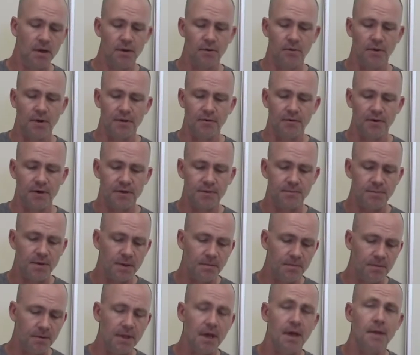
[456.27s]
whether it's
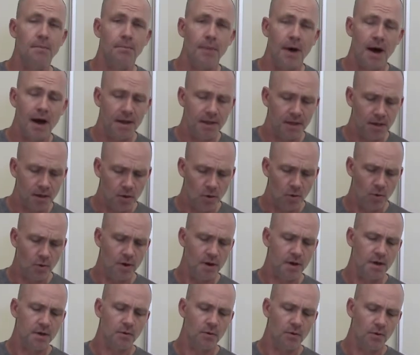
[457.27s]
people that buy the
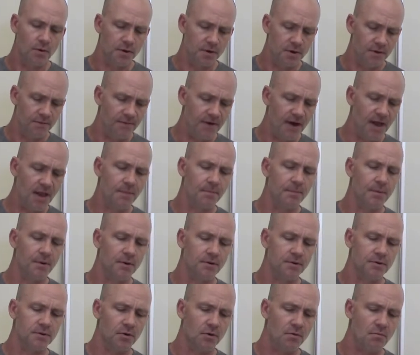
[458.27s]
coin or
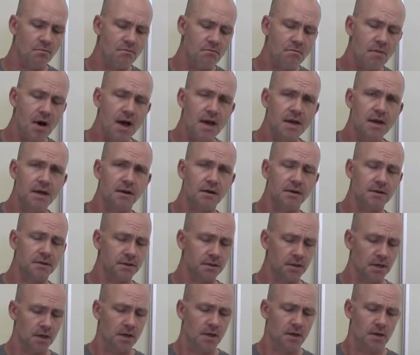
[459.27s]
developers or
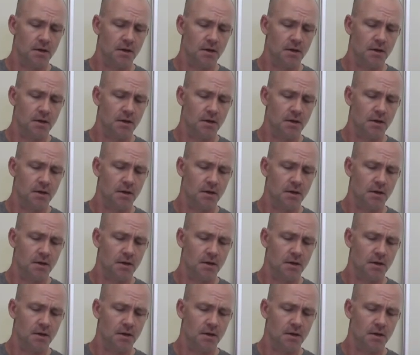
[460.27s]
miners